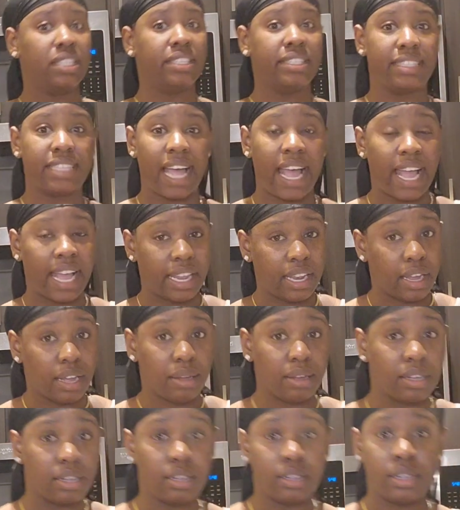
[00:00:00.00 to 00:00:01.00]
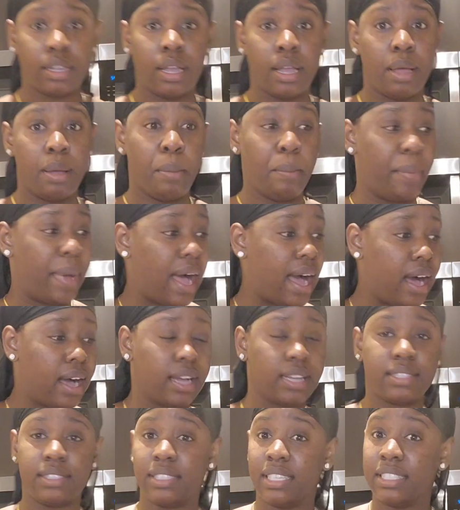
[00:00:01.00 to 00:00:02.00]
designer
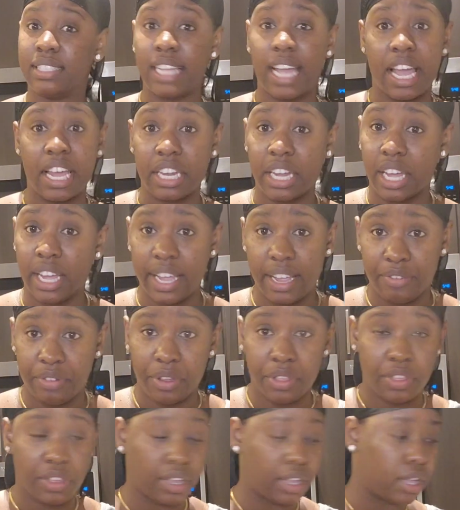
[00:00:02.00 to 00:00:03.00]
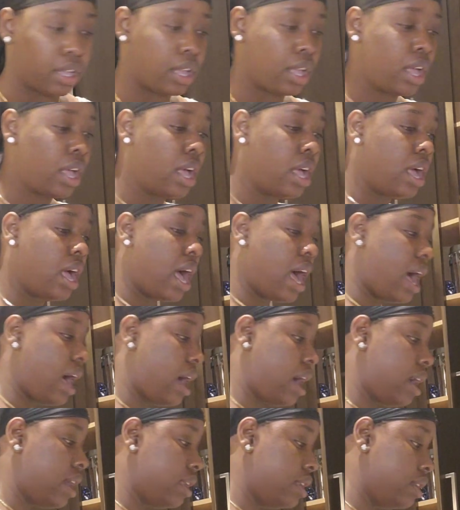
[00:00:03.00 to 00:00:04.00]
bags designer everything
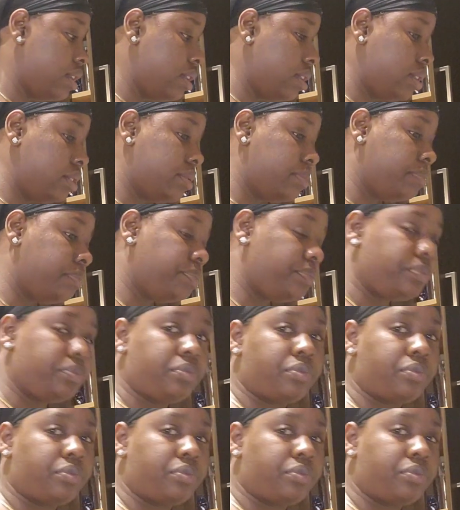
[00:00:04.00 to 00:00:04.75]
and uh,